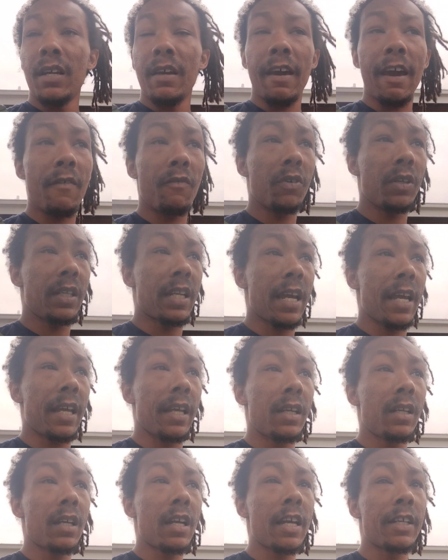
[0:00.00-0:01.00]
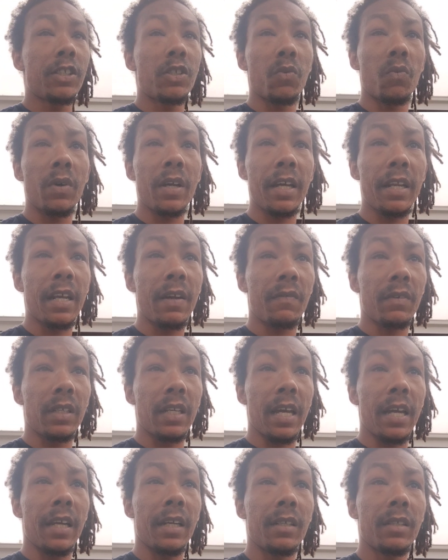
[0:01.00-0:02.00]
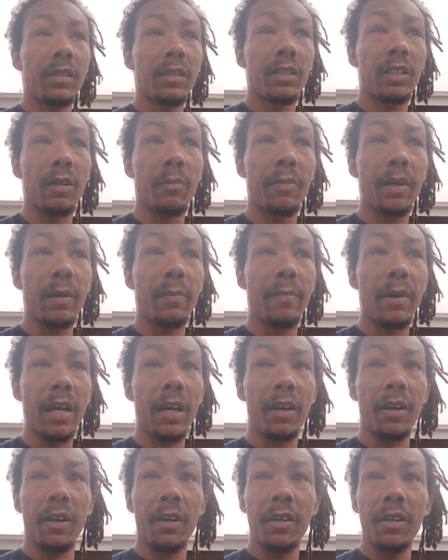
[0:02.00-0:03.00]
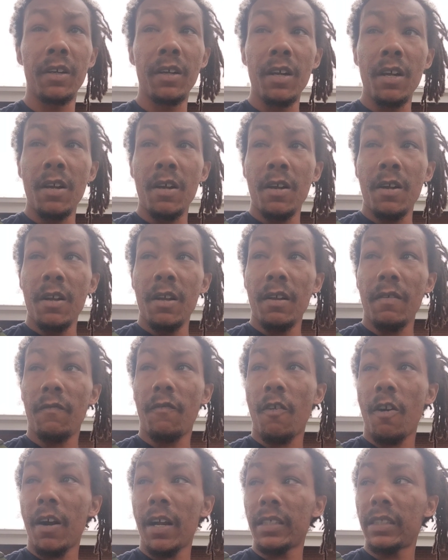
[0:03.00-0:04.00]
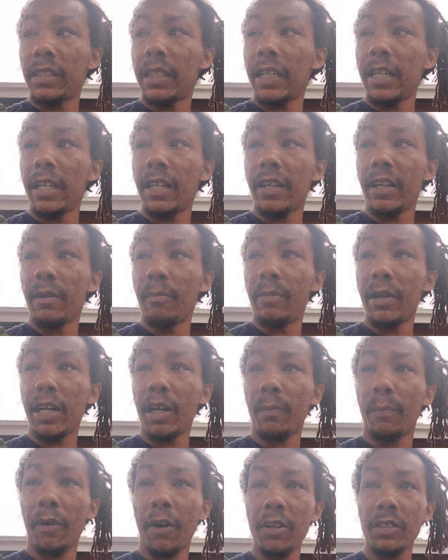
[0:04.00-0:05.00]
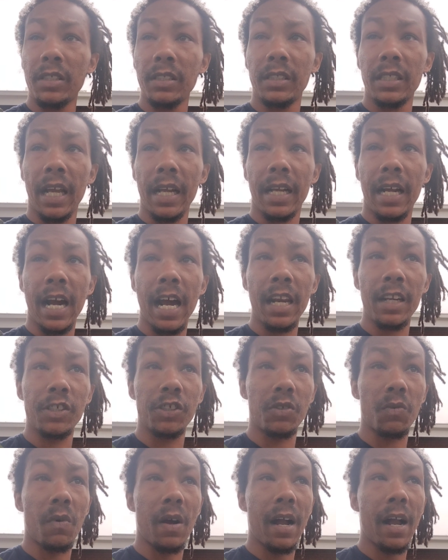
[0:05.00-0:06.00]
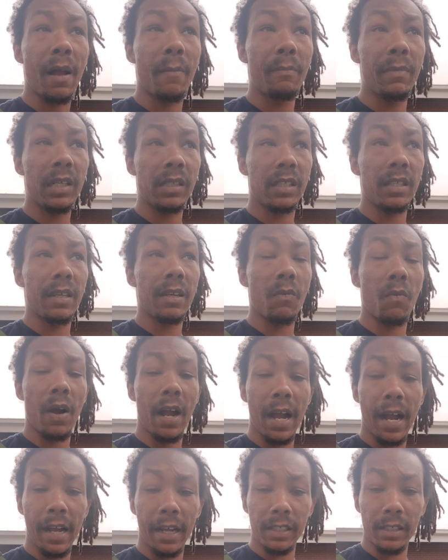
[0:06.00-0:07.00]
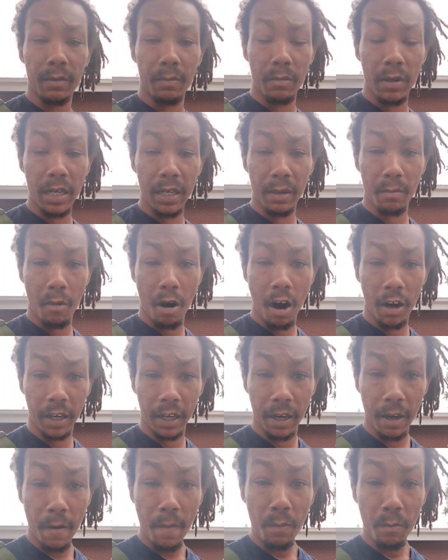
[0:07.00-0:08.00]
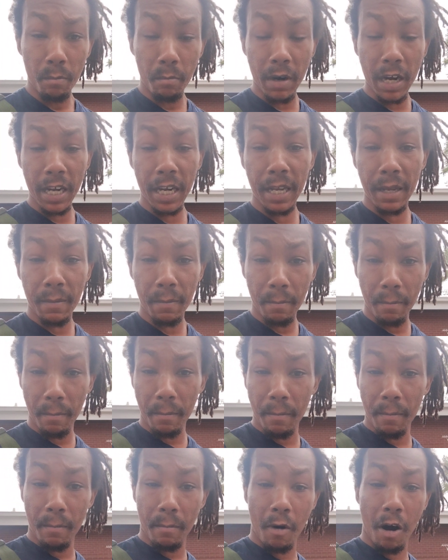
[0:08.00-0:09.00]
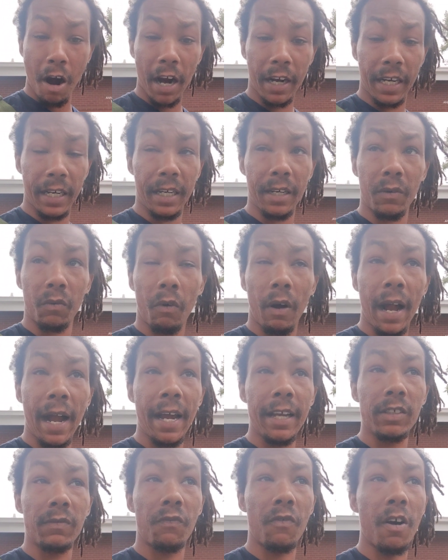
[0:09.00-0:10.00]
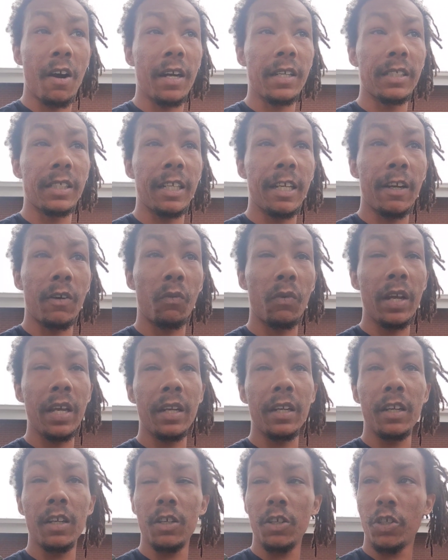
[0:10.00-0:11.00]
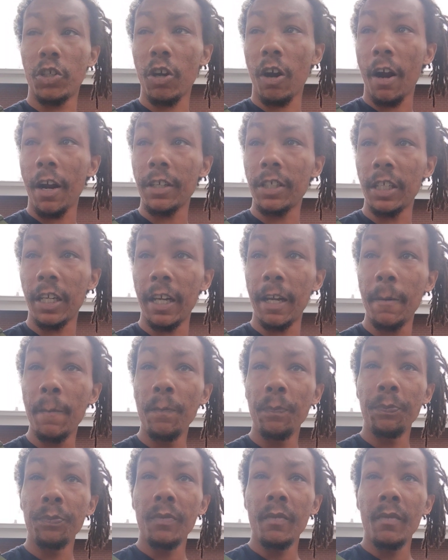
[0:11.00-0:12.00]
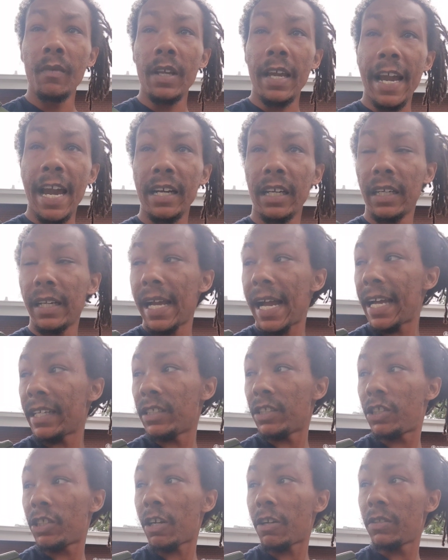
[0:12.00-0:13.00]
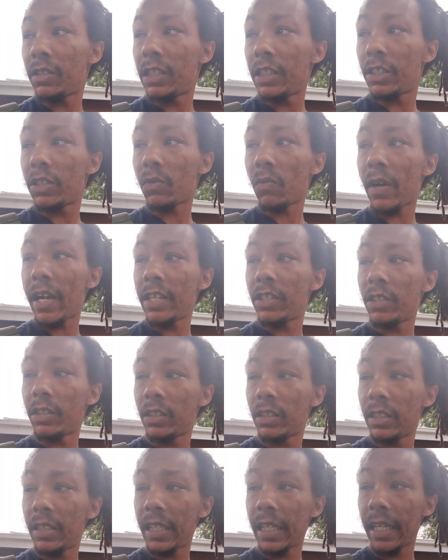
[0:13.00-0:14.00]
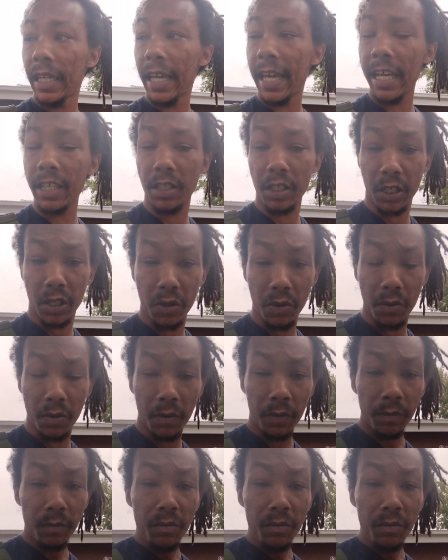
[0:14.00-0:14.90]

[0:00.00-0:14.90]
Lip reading: every day and to win every day, to be better as far as in a better person psychology-wise, mentally-wise, money marketing-wise, as far as in reading the charts and analyzing certain situations and then execute.